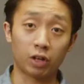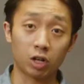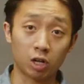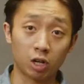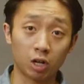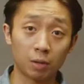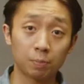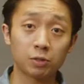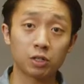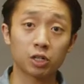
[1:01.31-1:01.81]

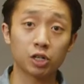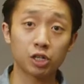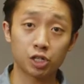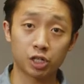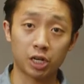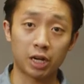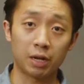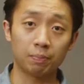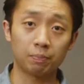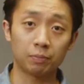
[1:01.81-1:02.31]
cups are
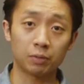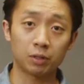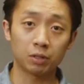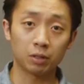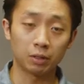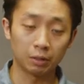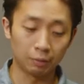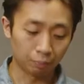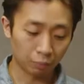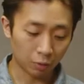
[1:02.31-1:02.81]

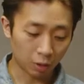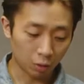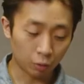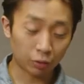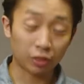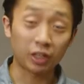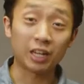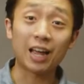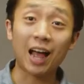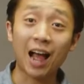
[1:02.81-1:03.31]
shaped,
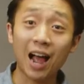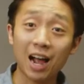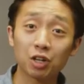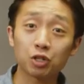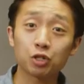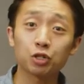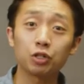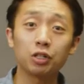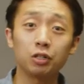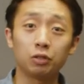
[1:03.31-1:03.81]
what they
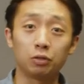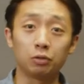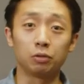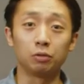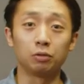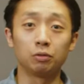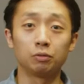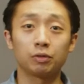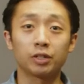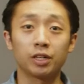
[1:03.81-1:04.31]
actually do
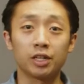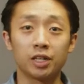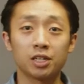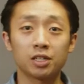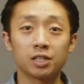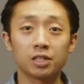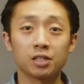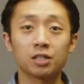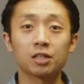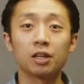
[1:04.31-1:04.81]

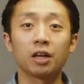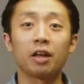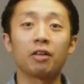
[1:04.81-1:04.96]
is